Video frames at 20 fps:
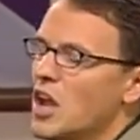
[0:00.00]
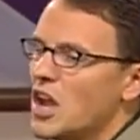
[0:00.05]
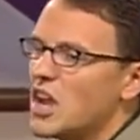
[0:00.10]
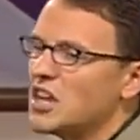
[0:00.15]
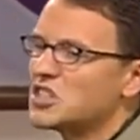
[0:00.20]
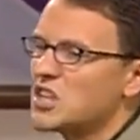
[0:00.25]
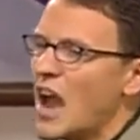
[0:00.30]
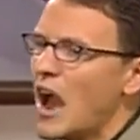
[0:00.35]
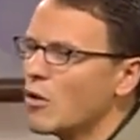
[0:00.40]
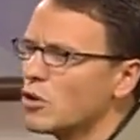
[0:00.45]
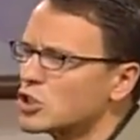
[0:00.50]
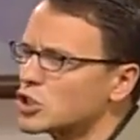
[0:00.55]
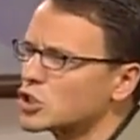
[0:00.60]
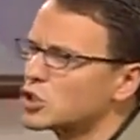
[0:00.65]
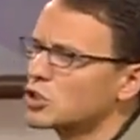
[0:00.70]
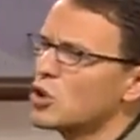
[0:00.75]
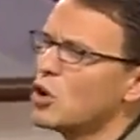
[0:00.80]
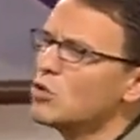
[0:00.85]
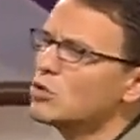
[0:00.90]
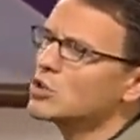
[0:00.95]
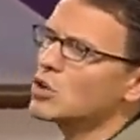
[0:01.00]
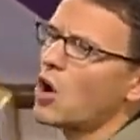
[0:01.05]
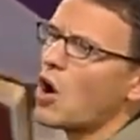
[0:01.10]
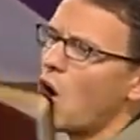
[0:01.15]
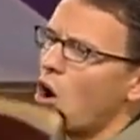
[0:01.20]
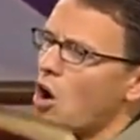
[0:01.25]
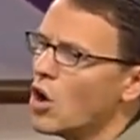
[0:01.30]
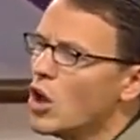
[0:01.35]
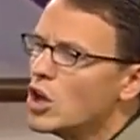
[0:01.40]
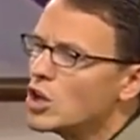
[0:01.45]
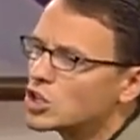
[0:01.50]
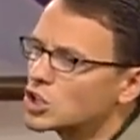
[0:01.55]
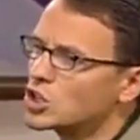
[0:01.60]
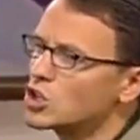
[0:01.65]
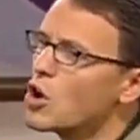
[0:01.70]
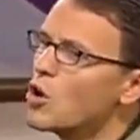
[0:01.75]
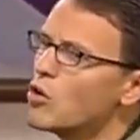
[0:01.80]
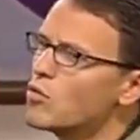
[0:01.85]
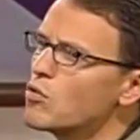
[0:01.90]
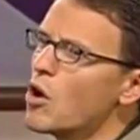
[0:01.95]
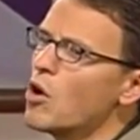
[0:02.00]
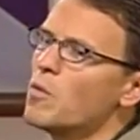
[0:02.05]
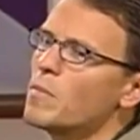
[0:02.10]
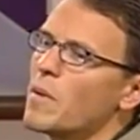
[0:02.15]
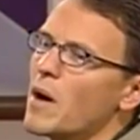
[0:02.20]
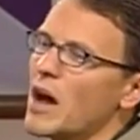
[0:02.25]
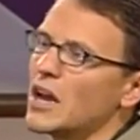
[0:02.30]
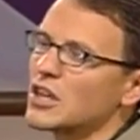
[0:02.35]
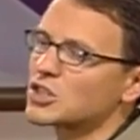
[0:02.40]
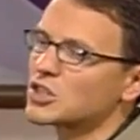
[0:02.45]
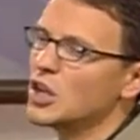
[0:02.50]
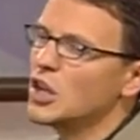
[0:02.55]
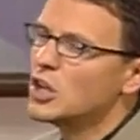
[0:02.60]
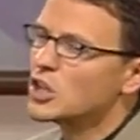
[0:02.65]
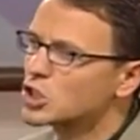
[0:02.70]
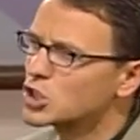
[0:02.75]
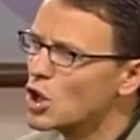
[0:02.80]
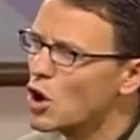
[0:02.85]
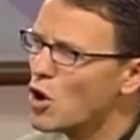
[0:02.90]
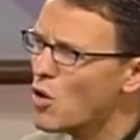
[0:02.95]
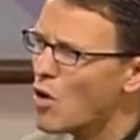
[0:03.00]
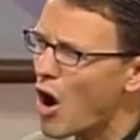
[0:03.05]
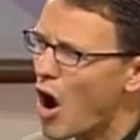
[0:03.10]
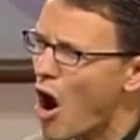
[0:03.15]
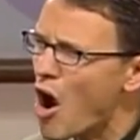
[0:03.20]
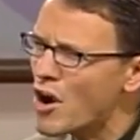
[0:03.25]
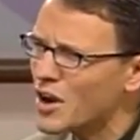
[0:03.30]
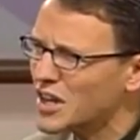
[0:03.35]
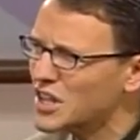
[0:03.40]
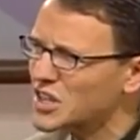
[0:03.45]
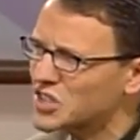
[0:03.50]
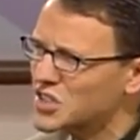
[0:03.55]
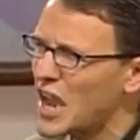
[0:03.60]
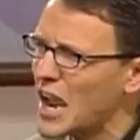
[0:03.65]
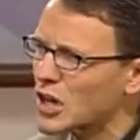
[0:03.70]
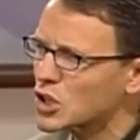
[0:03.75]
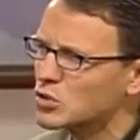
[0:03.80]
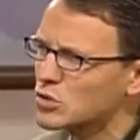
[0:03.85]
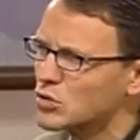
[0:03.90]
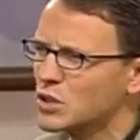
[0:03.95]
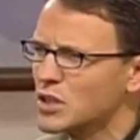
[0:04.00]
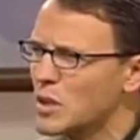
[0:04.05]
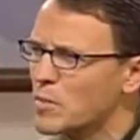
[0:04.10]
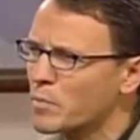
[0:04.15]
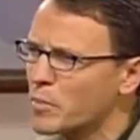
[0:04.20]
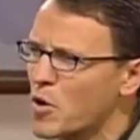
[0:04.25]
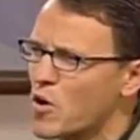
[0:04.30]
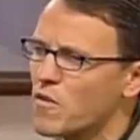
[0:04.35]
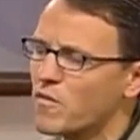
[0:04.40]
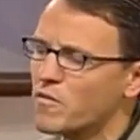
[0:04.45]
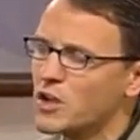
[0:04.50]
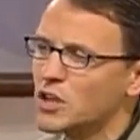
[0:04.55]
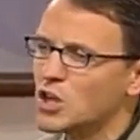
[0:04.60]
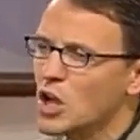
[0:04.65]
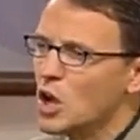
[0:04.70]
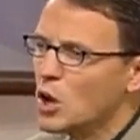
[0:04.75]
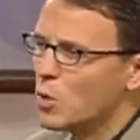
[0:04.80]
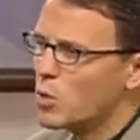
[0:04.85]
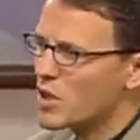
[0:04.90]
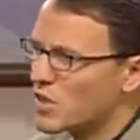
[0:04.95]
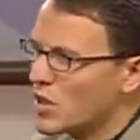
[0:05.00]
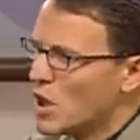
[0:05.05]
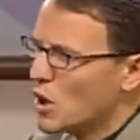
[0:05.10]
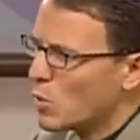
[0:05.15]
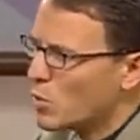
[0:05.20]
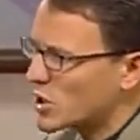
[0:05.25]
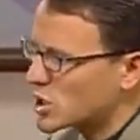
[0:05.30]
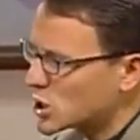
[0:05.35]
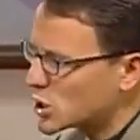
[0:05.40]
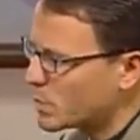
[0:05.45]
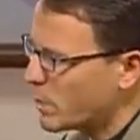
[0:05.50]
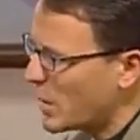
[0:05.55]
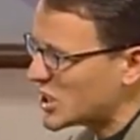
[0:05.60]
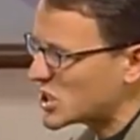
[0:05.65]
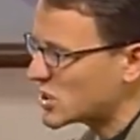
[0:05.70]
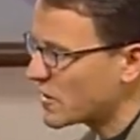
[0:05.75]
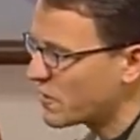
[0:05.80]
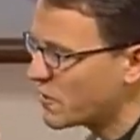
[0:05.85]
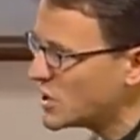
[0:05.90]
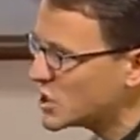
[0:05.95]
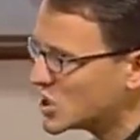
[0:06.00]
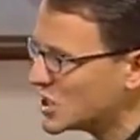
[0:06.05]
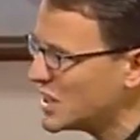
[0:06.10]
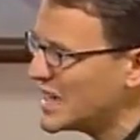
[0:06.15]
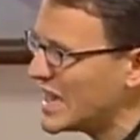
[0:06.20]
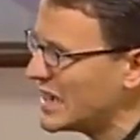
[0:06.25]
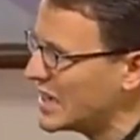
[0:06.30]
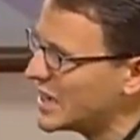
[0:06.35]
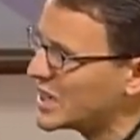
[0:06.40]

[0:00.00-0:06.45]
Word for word: a tower so tall, so robust, so architecturally perfect with, with specificity and